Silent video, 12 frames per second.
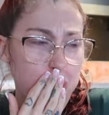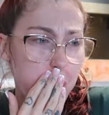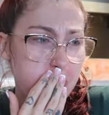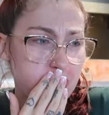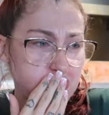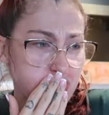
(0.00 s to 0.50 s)
I
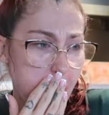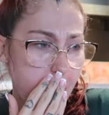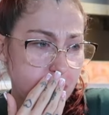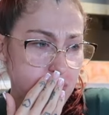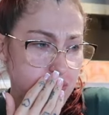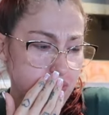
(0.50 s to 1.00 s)
came
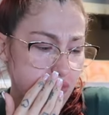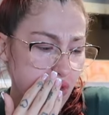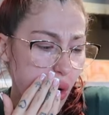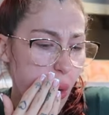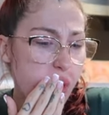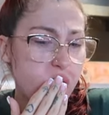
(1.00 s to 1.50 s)
to
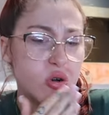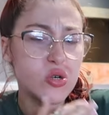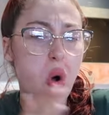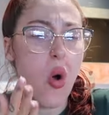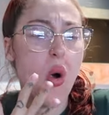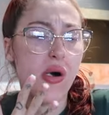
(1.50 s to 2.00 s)
the to
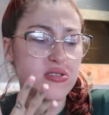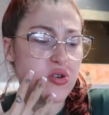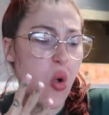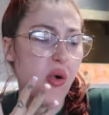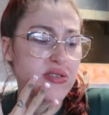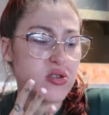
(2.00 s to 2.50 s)

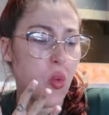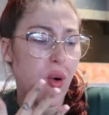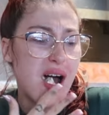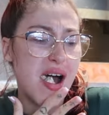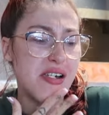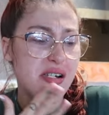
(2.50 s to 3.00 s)

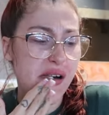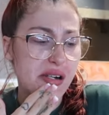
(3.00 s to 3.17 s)
Why?